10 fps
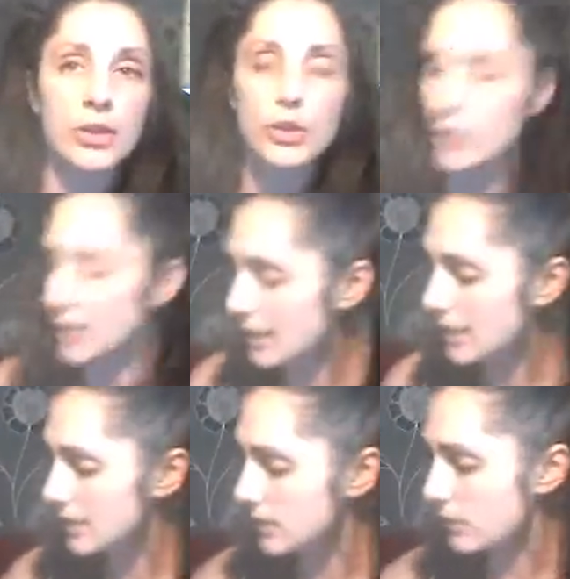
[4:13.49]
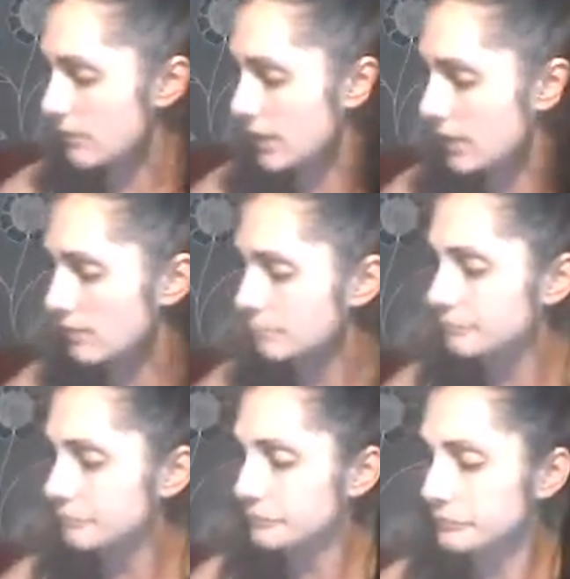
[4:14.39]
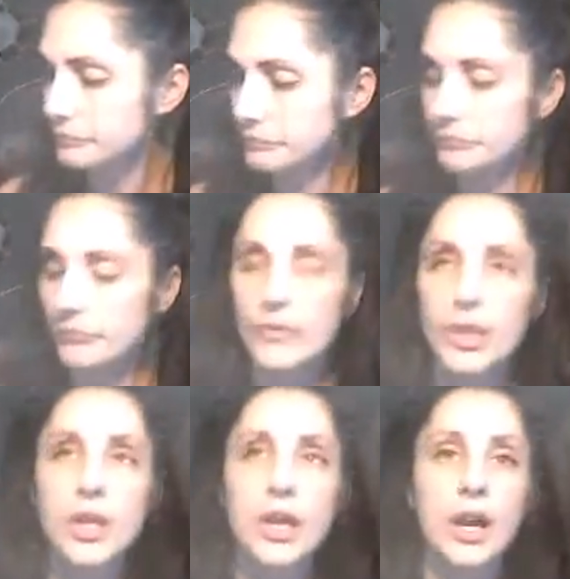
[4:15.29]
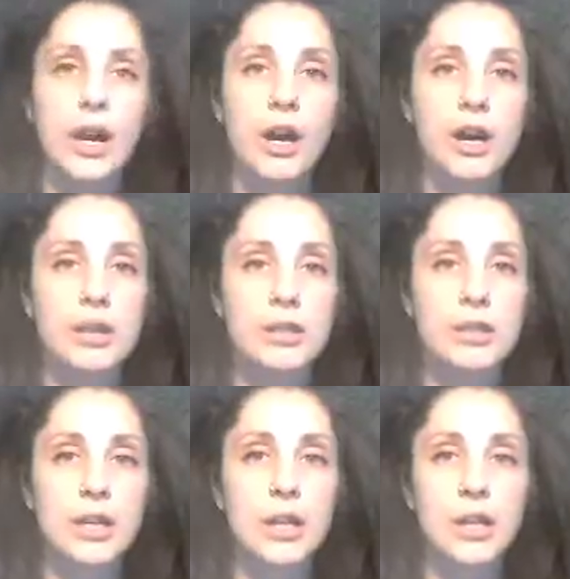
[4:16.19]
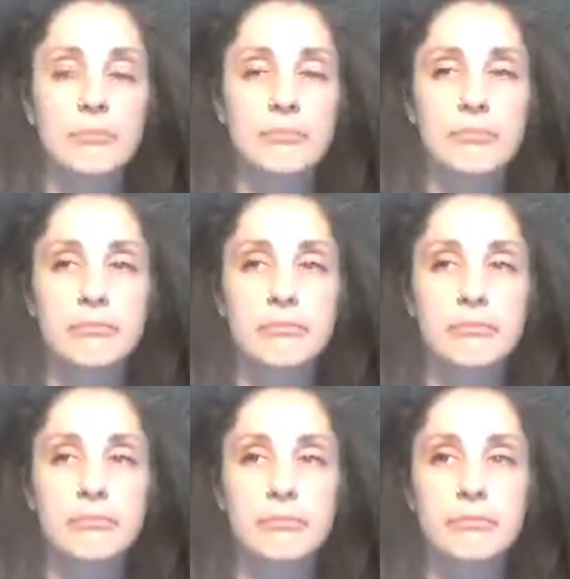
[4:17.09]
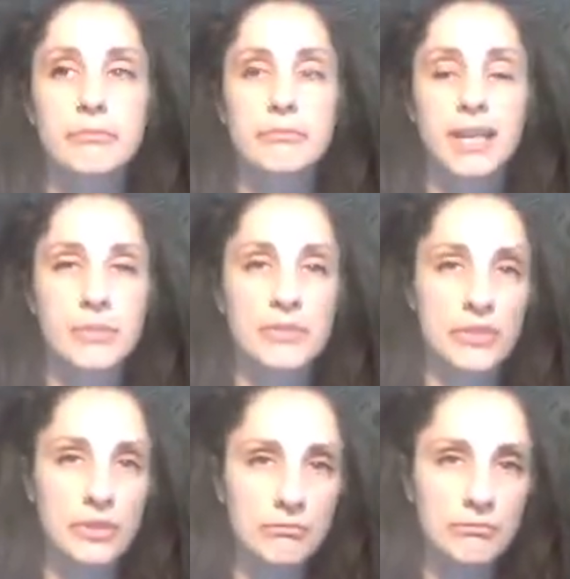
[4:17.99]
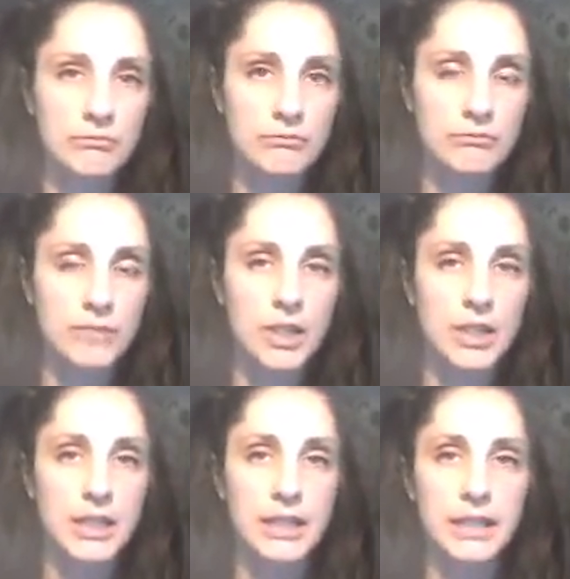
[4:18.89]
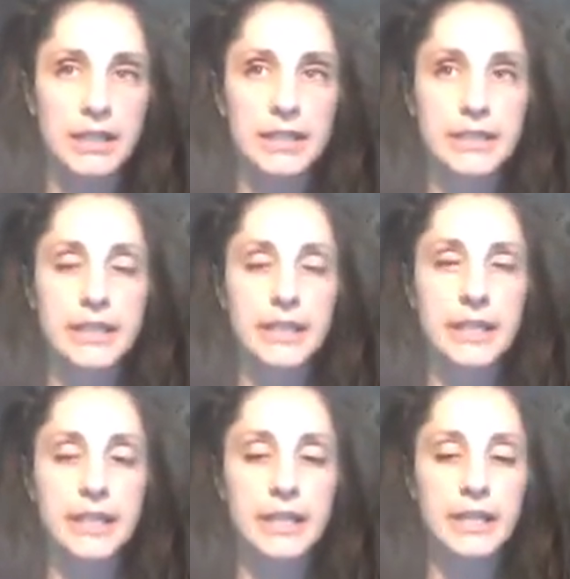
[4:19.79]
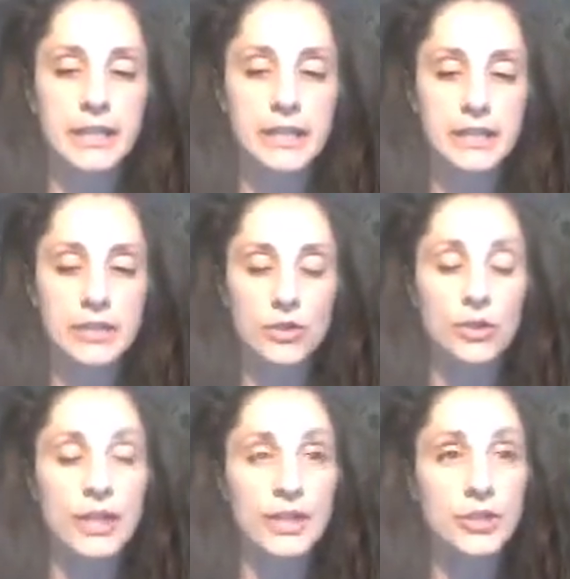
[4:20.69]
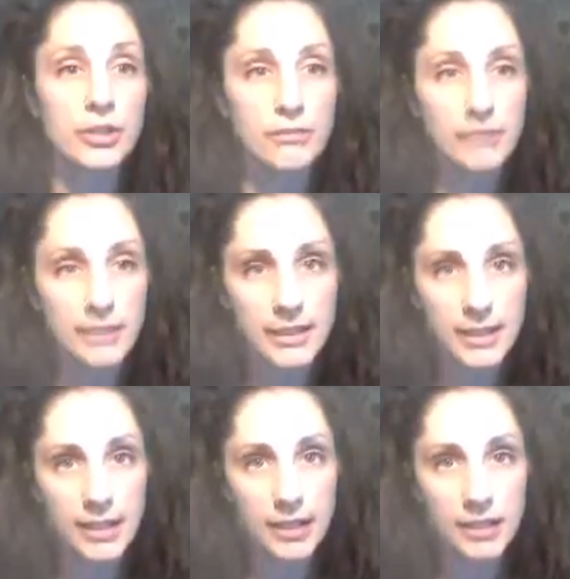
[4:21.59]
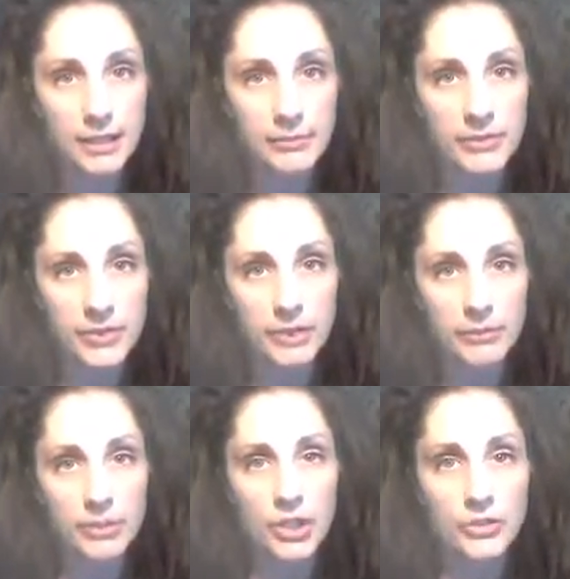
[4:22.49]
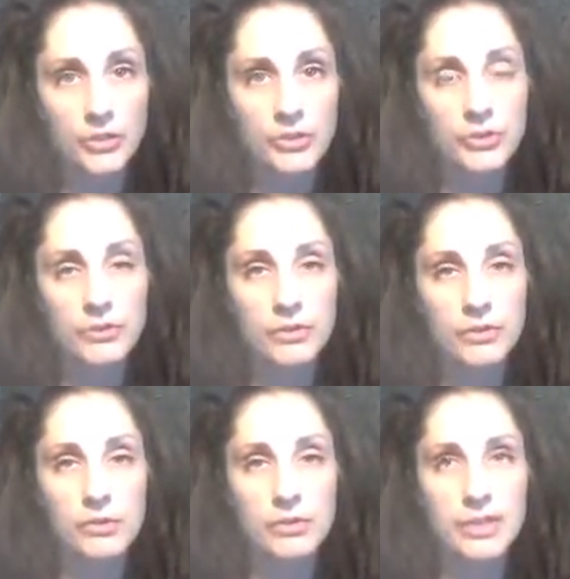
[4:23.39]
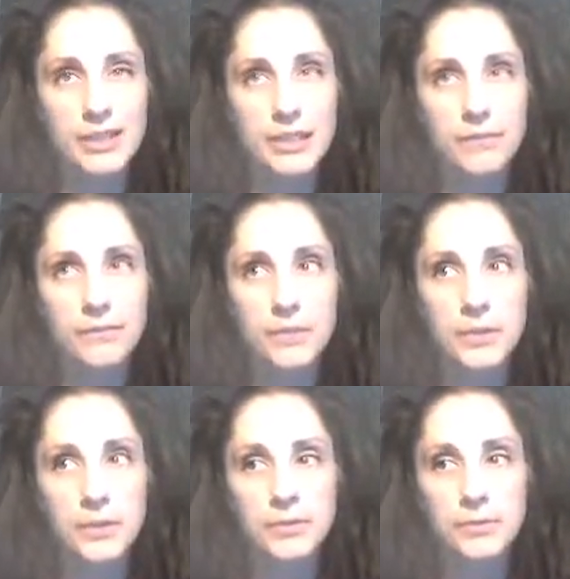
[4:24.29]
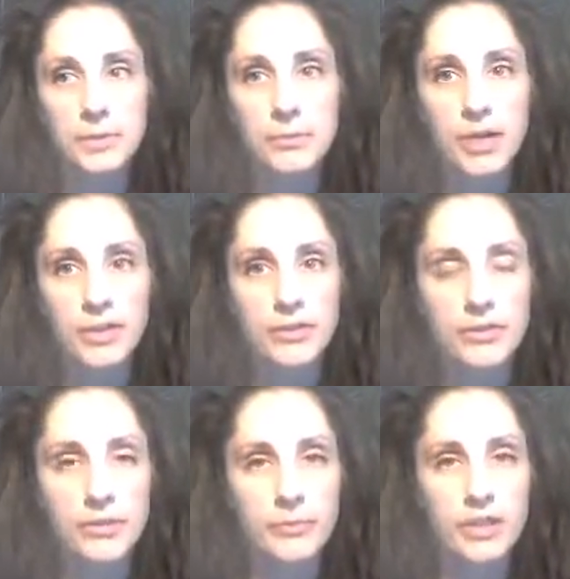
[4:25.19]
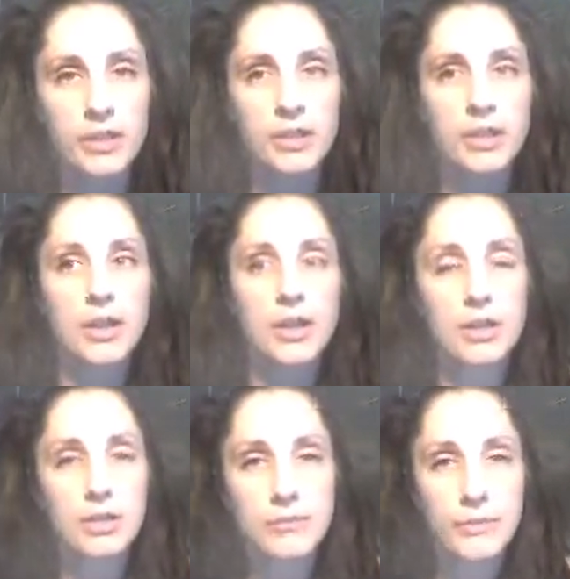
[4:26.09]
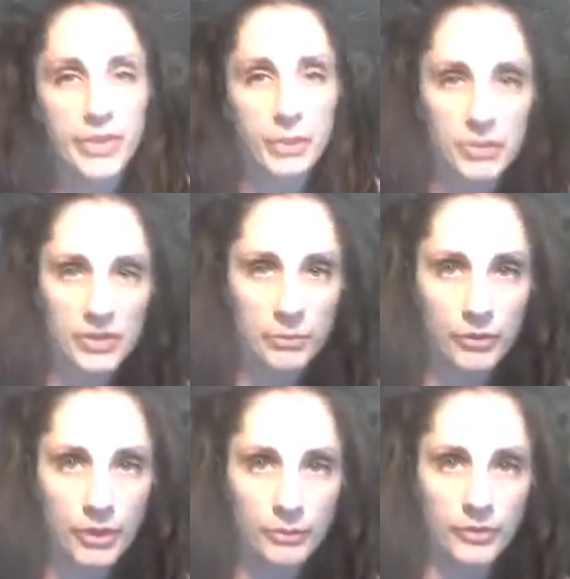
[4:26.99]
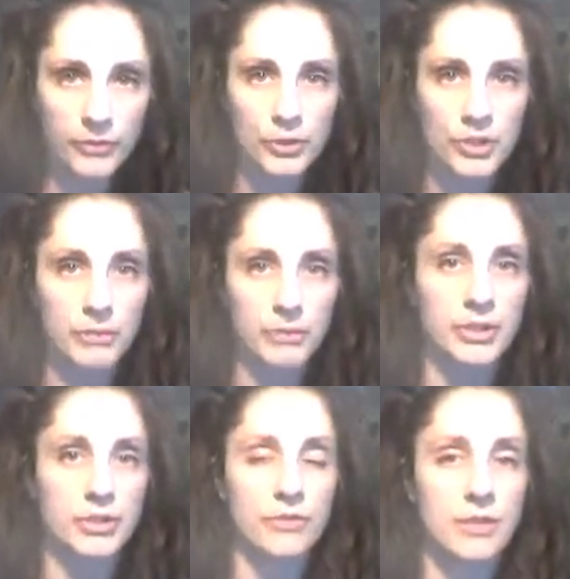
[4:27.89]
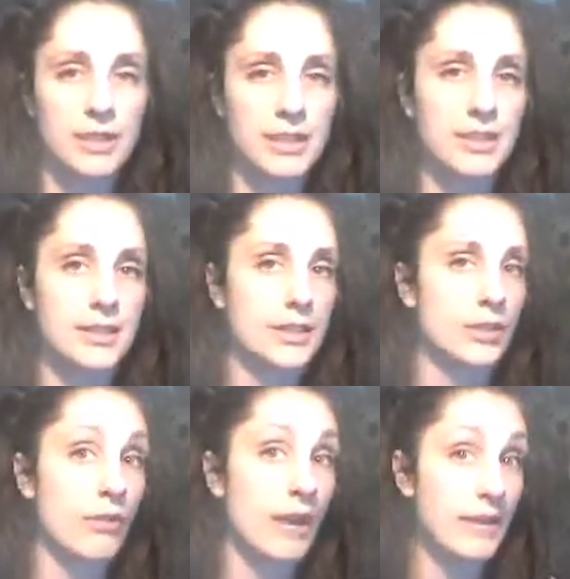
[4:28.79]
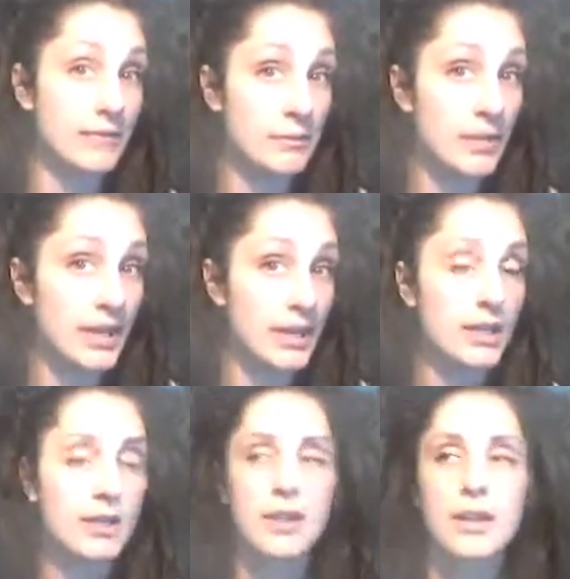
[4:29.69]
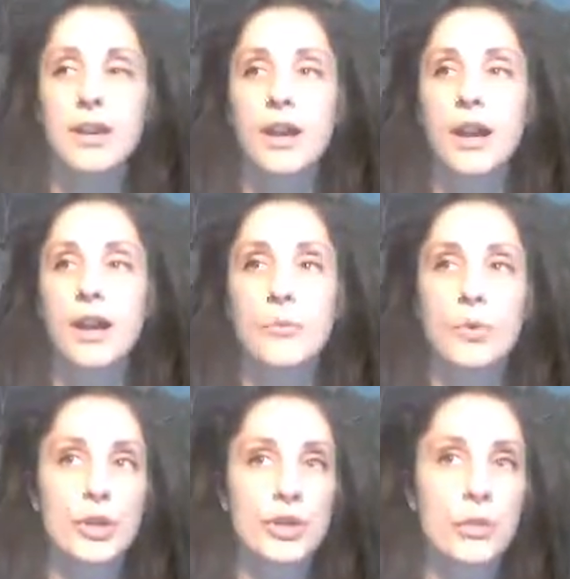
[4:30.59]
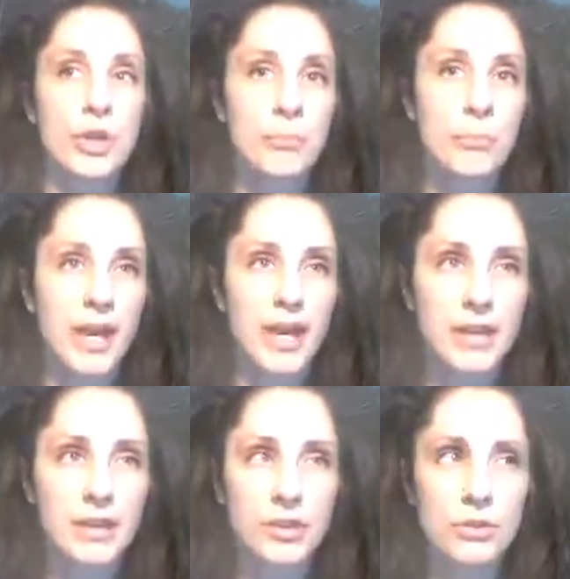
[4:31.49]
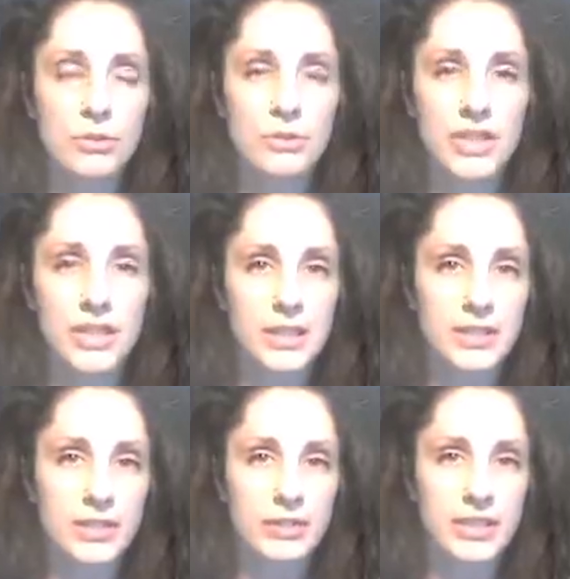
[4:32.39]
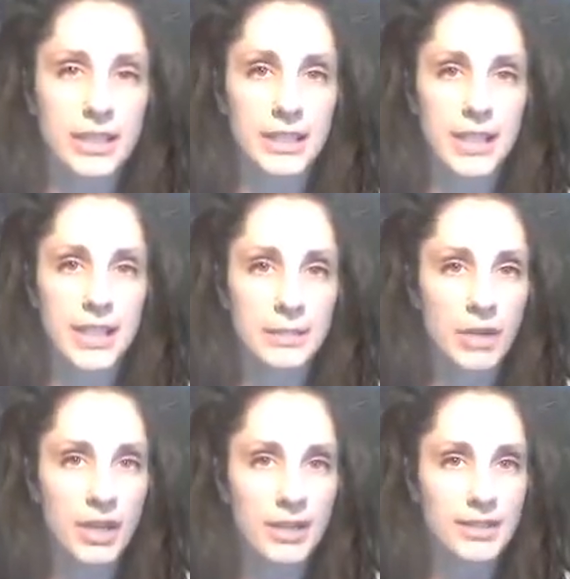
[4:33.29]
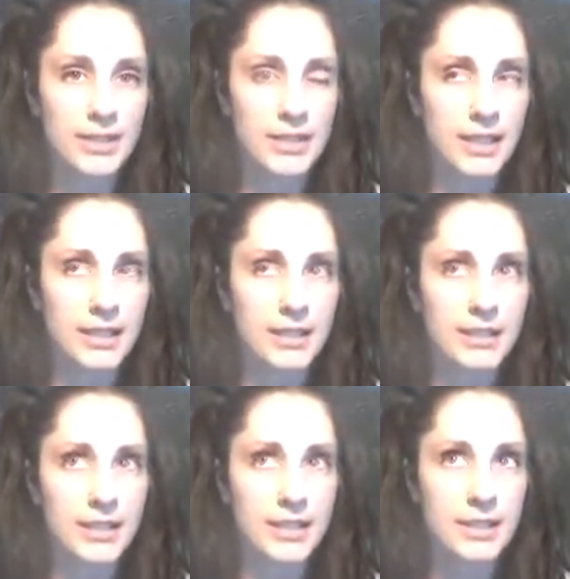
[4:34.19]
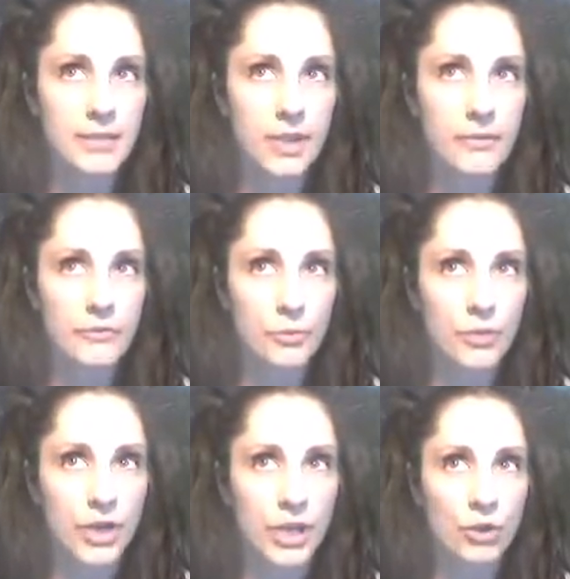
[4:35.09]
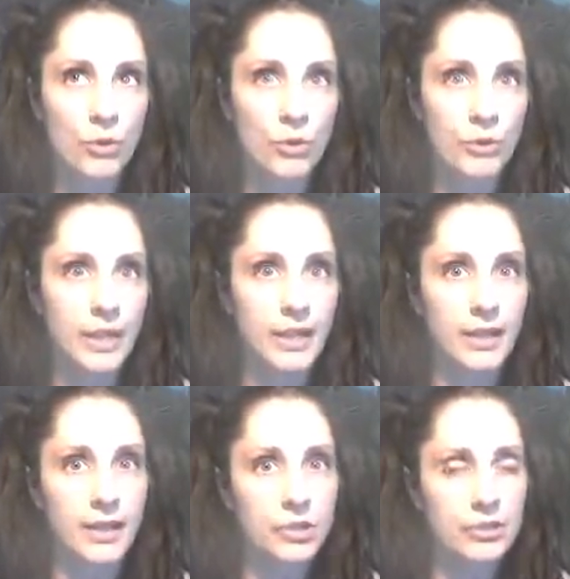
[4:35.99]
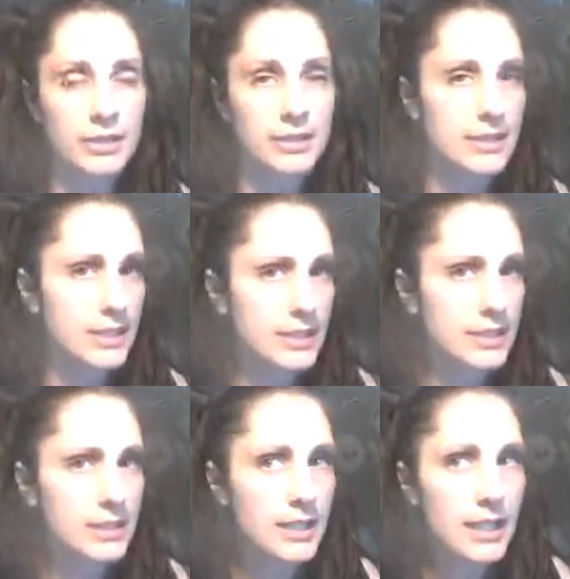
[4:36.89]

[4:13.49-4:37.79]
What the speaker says: you can get this curriculum on Amazon. And you can actually rent it on Amazon, which I thought was really cool. It's like 43 bucks or something on with Amazon Prime with free shipping to rent it, so you don't have to buy it. Or you can buy it used. I think it starts at like 90 bucks, and I think I saw it for brand new at like 106.